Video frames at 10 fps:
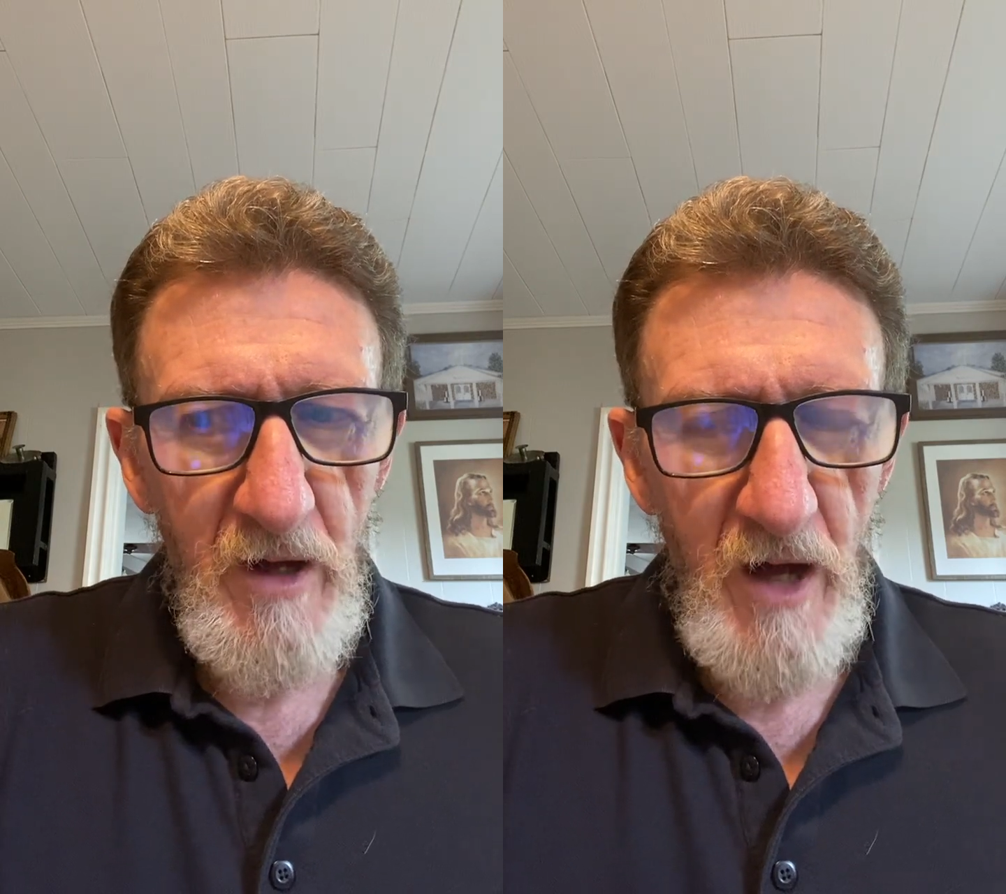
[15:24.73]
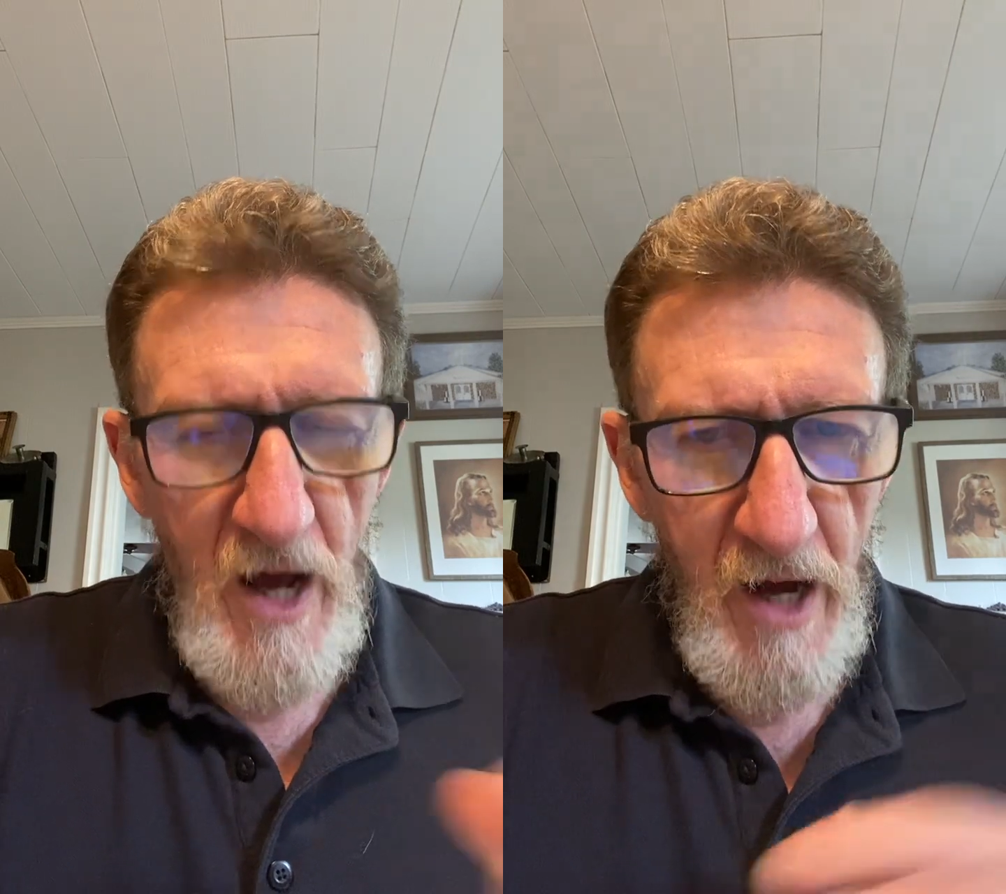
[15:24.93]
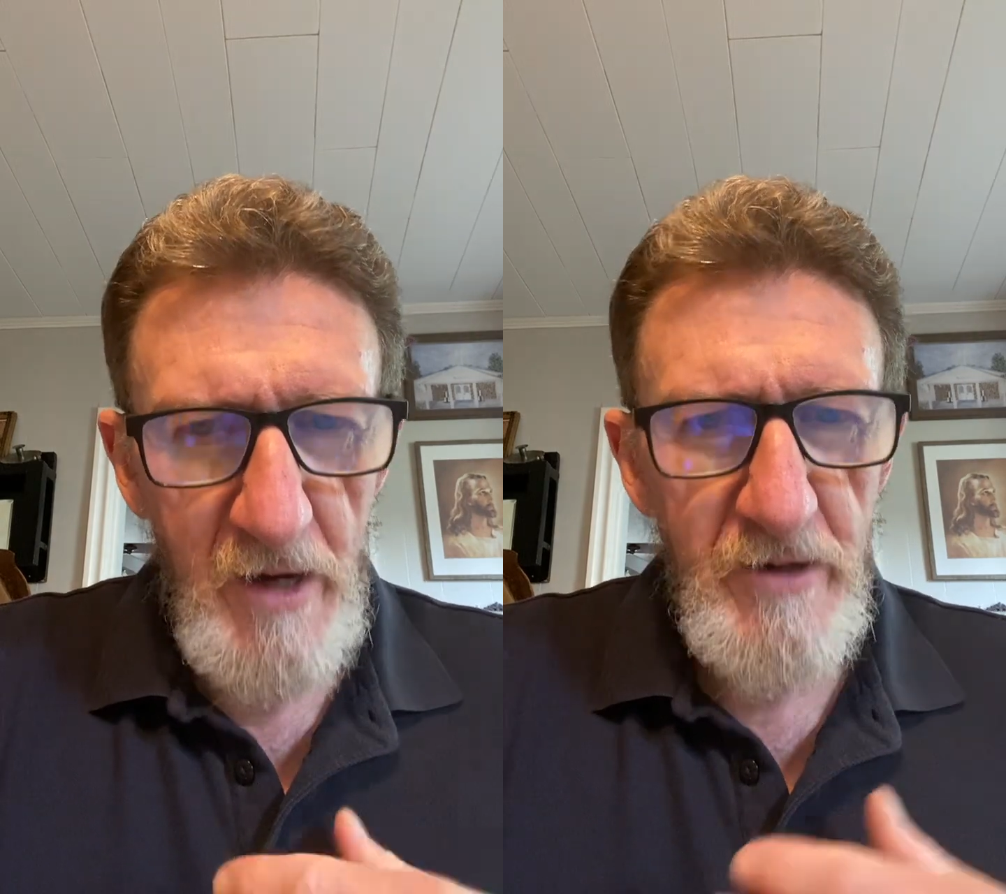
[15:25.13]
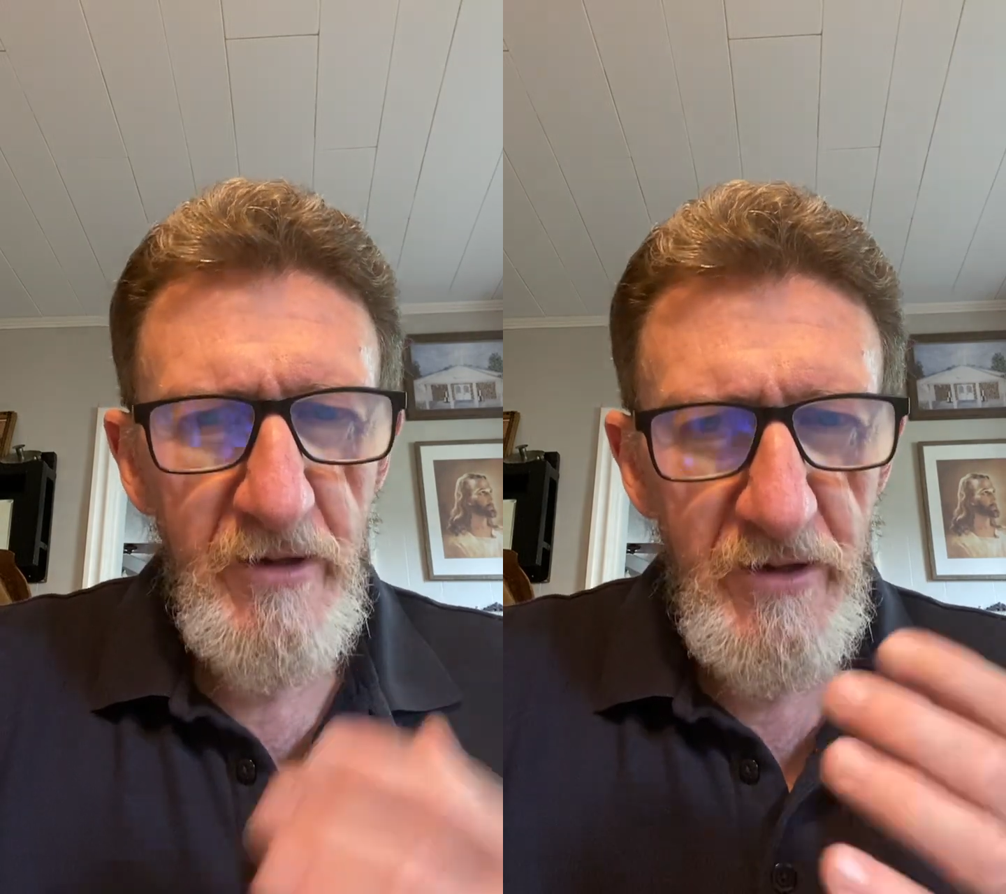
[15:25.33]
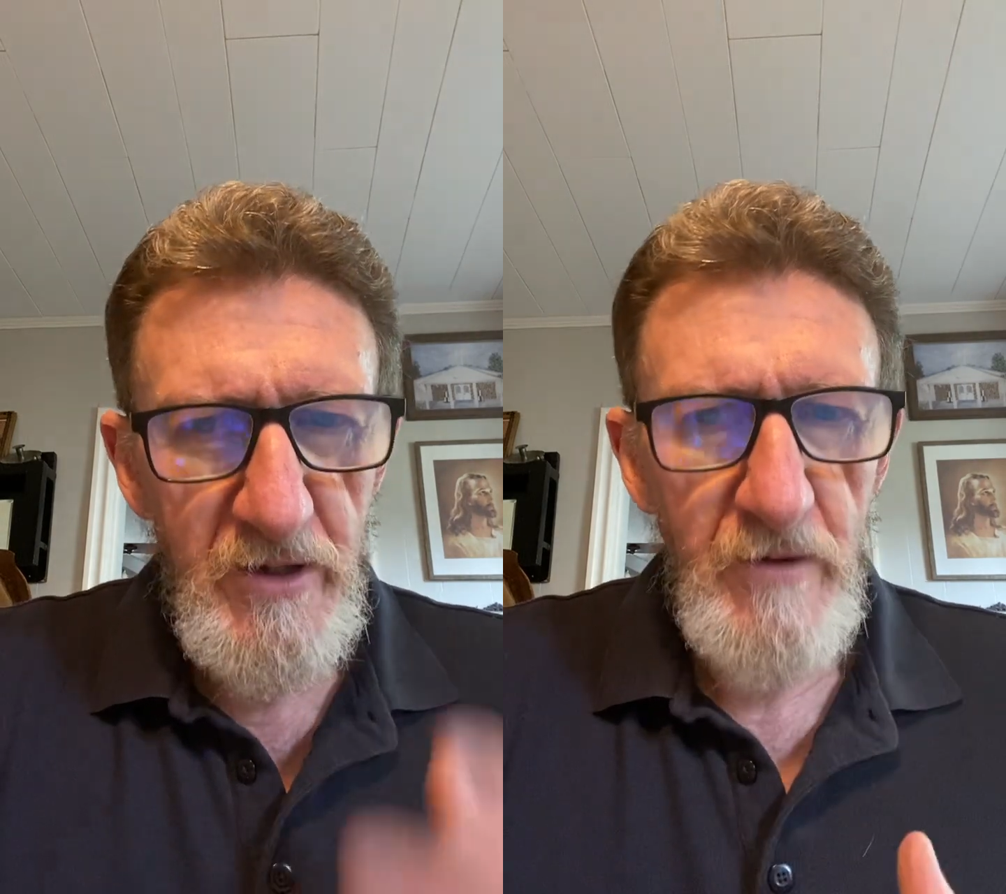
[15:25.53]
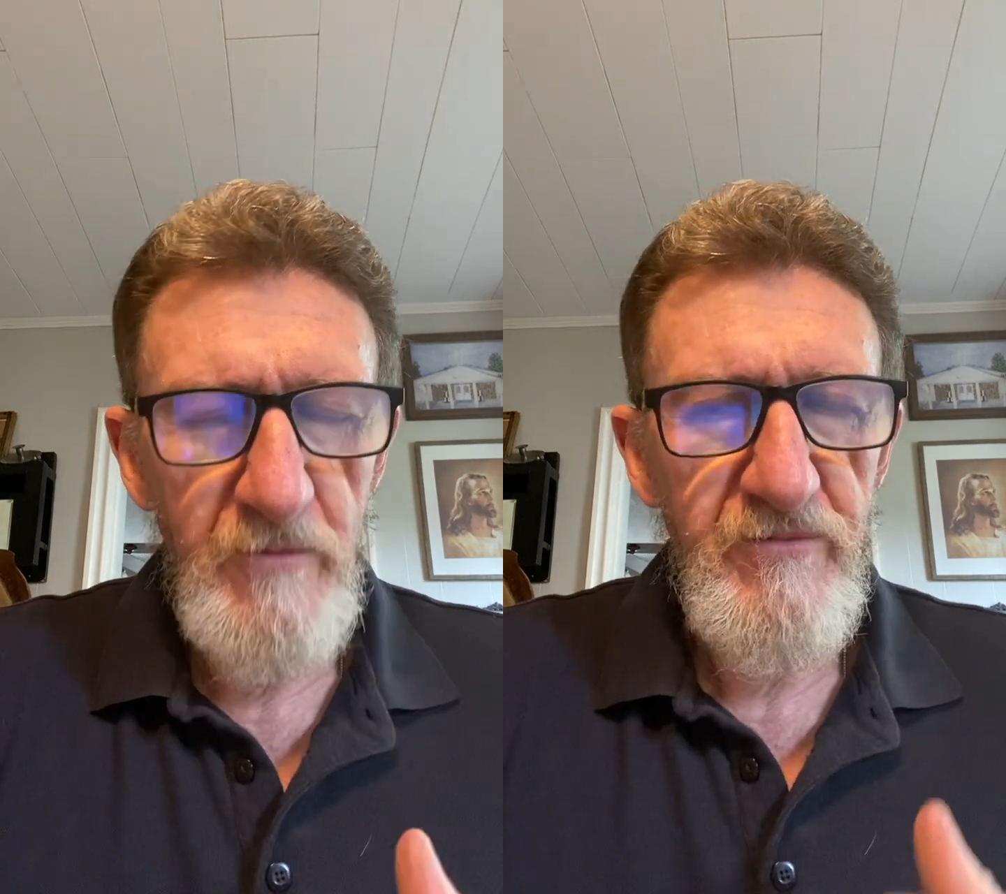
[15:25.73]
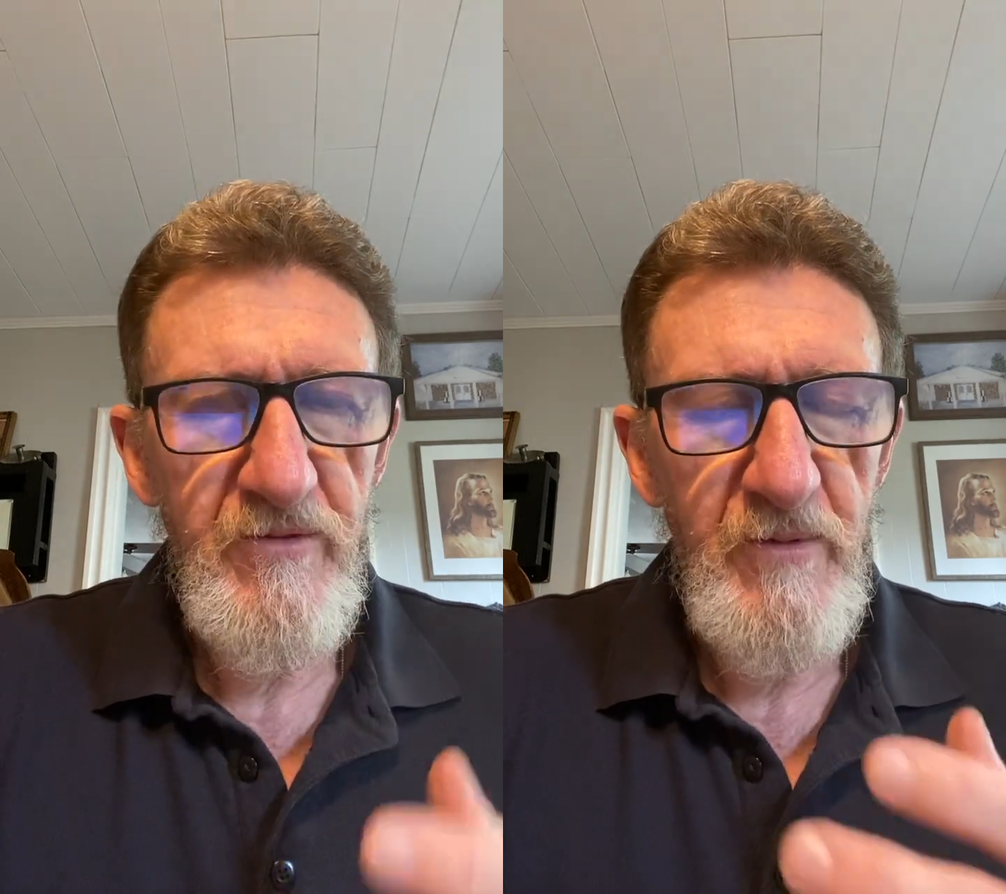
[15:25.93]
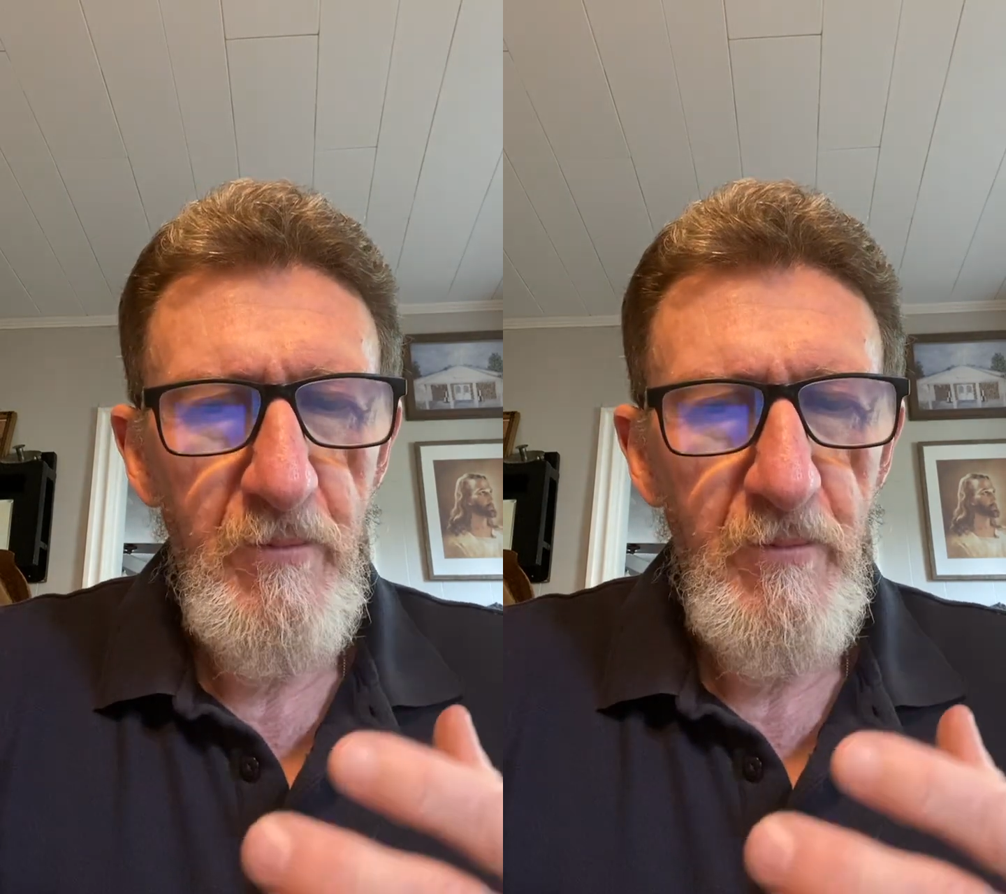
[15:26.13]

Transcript: I give